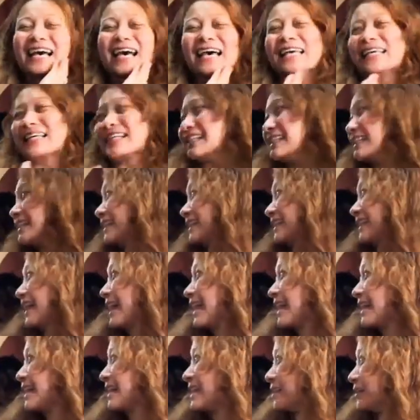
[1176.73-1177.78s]
I clean the
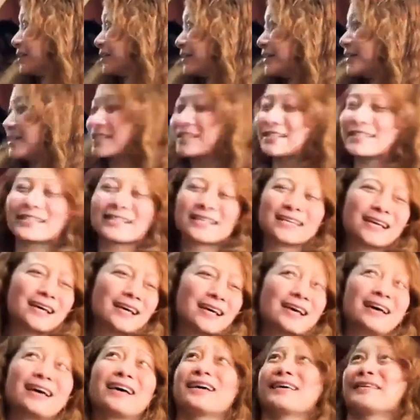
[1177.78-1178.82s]
house,
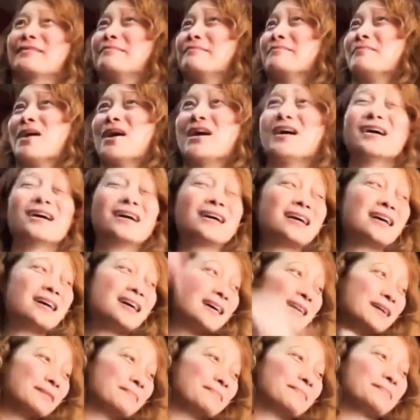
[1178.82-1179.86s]
I
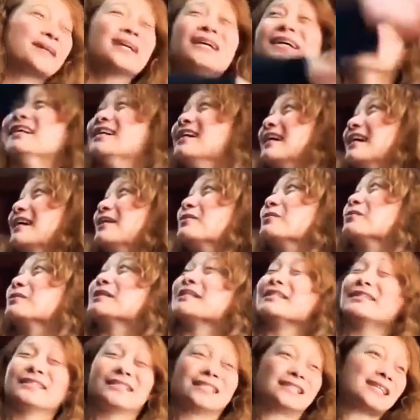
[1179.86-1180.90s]
mop, I
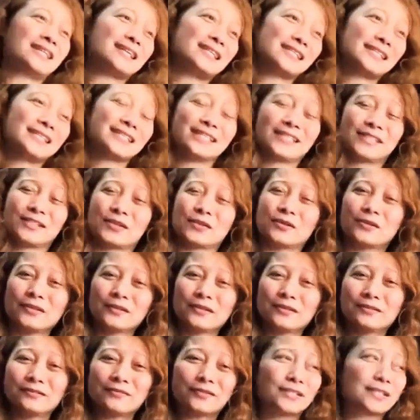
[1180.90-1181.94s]
would dust all
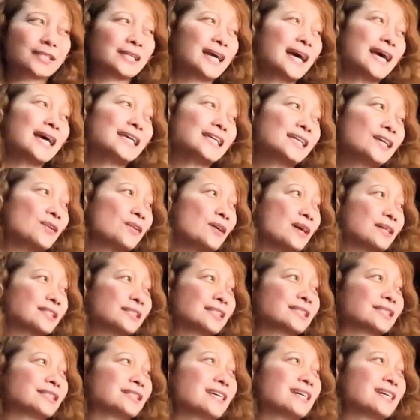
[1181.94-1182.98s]
over. I go
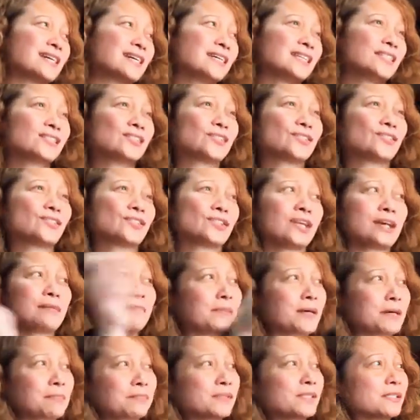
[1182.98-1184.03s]
outside, chop
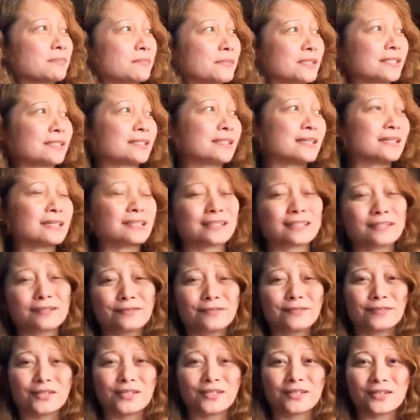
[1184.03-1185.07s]
up some
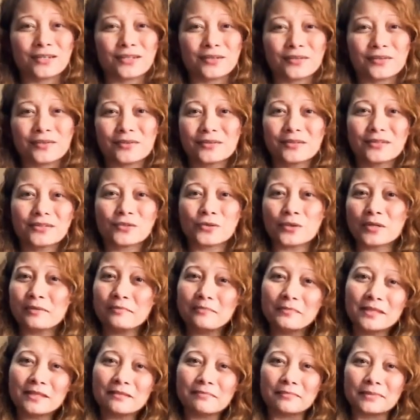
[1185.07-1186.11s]
stuff,
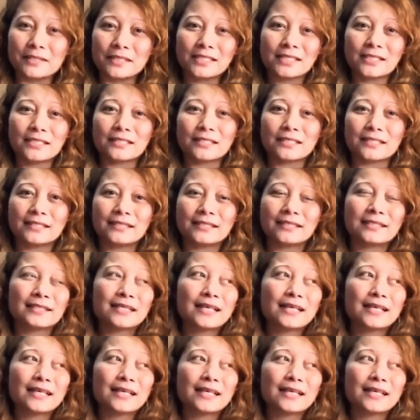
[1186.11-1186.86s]
trim the bushes.